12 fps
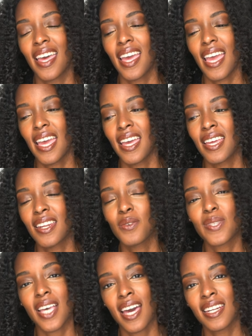and it
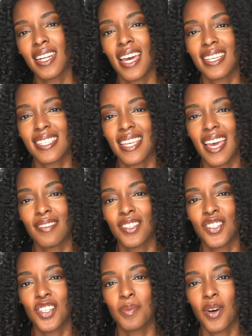was kind of nice to have the
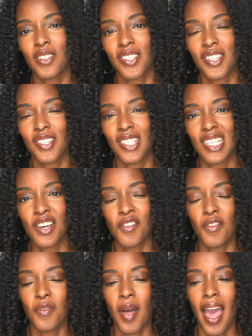gym all to yourself.
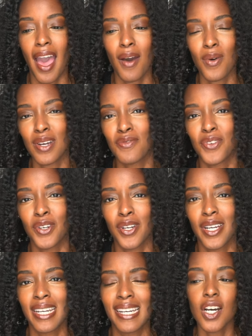
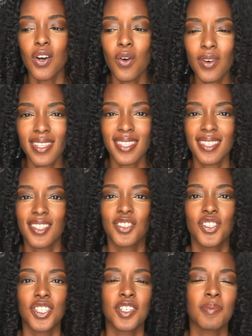However, going to the
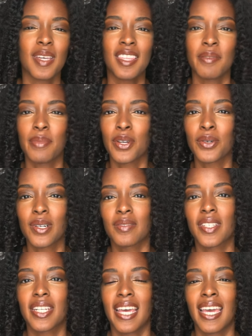gym in the middle of
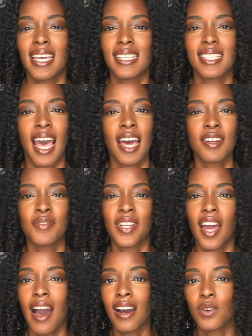the day is kind of
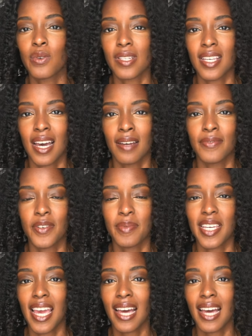an awkward time for me.